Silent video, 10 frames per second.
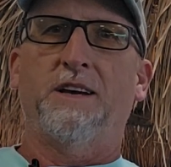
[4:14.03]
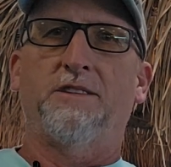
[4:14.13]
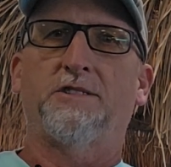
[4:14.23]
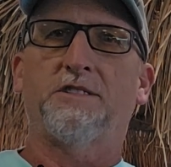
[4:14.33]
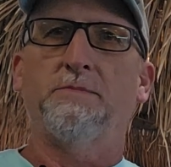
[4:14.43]

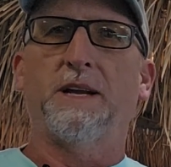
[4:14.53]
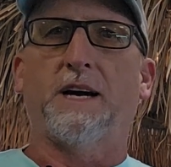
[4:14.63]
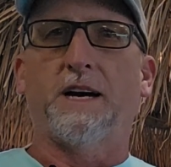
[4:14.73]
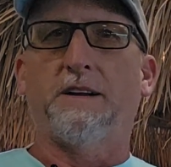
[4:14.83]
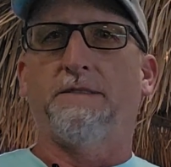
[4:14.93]
They're just made
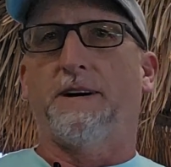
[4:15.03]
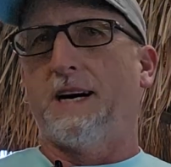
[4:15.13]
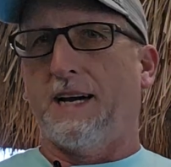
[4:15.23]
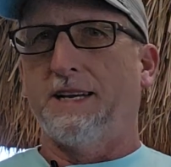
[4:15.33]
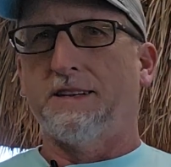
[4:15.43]
out of
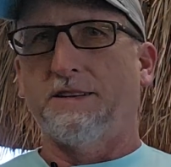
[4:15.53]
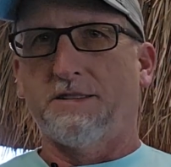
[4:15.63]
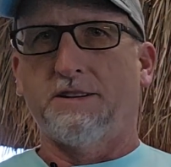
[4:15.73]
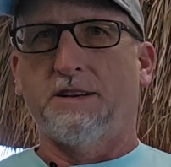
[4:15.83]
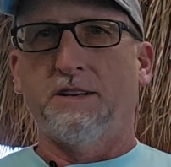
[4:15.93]

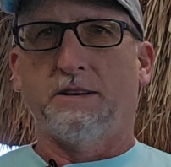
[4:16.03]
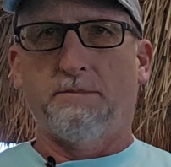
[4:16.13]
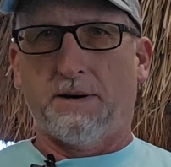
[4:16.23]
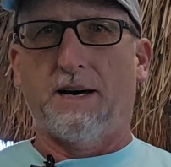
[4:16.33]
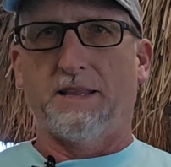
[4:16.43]
high-density
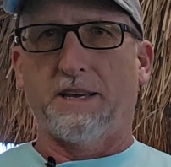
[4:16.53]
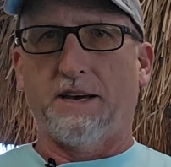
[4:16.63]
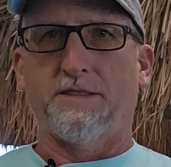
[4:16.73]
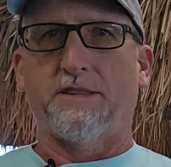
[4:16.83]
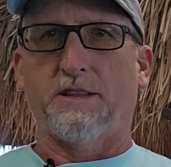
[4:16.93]

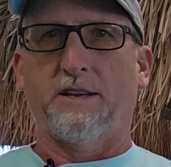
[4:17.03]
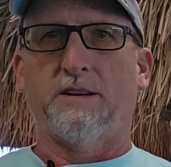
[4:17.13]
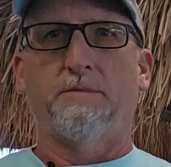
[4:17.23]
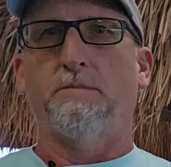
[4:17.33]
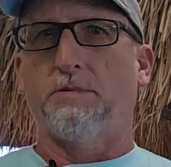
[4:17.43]

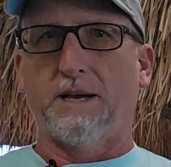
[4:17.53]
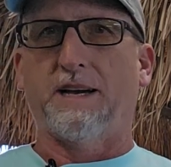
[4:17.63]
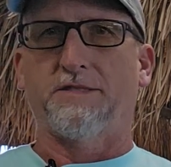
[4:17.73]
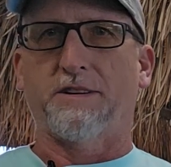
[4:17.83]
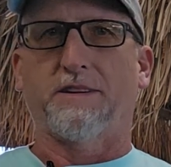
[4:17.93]
polyethylene
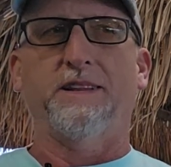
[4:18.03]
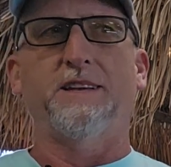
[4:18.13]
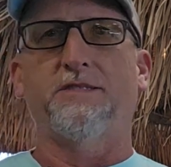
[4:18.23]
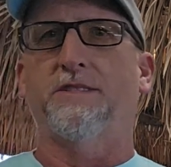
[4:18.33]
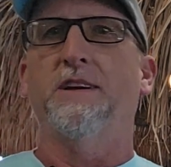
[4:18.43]
plastic. And
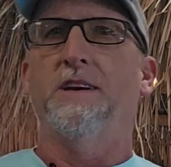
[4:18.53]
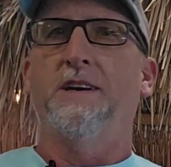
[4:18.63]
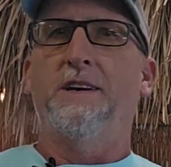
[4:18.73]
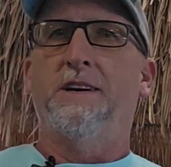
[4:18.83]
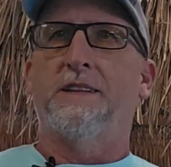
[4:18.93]

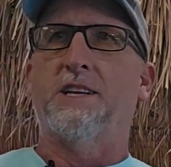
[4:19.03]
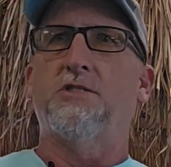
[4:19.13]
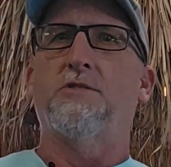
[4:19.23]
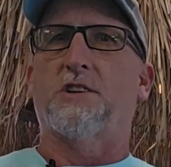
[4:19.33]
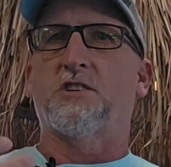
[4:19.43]

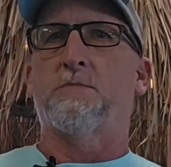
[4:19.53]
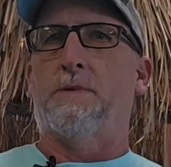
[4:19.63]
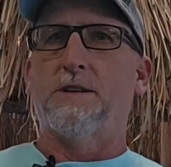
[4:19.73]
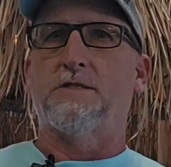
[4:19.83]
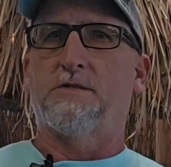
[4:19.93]
that's your
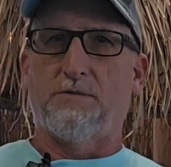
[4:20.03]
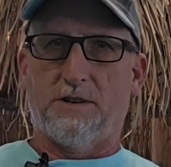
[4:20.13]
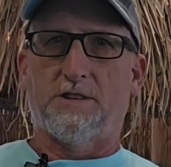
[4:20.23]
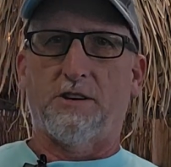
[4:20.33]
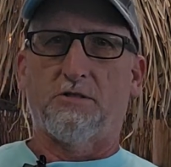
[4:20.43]
expensive
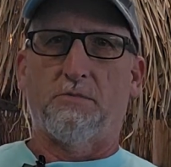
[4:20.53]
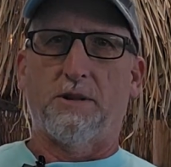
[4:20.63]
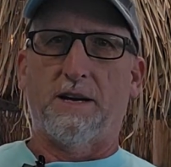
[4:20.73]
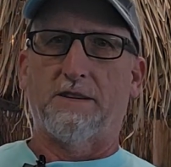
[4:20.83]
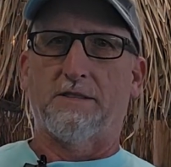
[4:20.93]
recycled
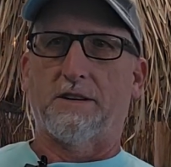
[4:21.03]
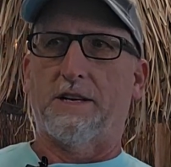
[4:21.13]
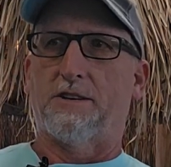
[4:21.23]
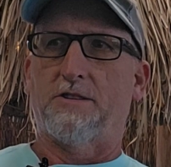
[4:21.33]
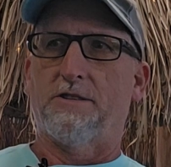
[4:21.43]
plastic,
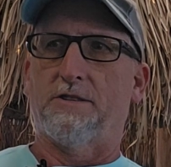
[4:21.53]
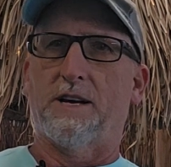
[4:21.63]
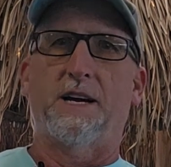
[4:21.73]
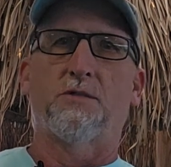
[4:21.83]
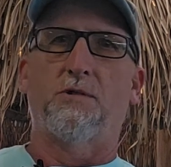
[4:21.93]
like your
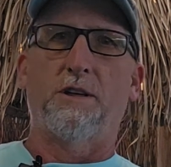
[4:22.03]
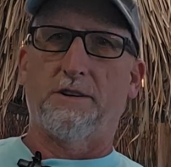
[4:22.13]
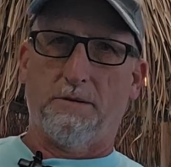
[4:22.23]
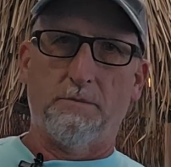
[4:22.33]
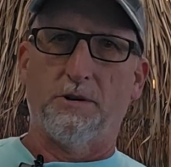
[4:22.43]

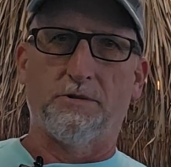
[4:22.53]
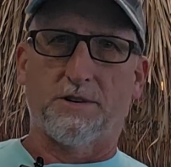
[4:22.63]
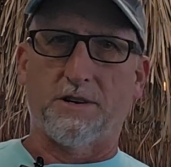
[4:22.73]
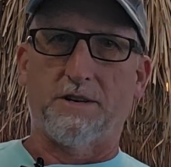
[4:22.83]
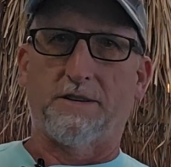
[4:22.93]
high-quality
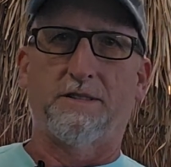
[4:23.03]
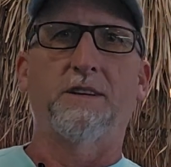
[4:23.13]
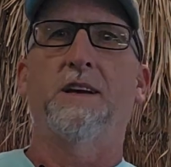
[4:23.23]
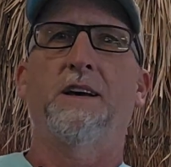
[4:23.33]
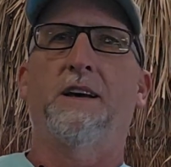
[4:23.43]
milk
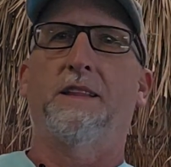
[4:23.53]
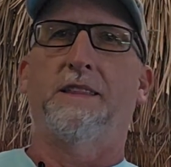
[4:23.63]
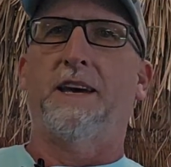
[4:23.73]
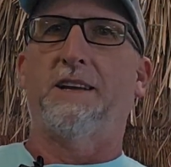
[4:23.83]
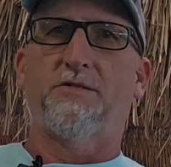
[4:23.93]
jugs.
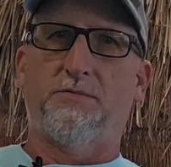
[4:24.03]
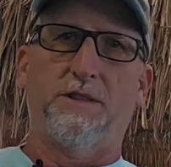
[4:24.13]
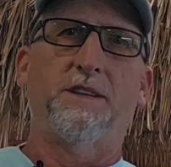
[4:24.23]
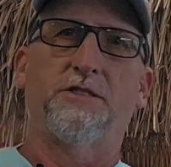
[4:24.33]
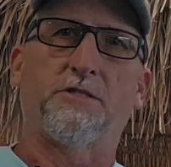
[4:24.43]
That's
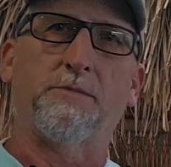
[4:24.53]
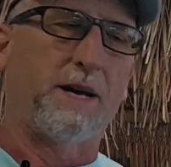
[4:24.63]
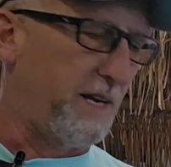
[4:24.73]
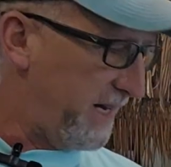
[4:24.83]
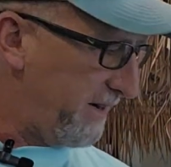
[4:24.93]
what these are
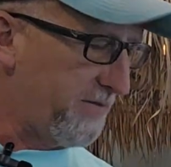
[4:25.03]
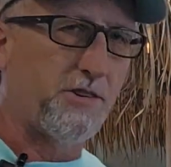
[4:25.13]
made out of.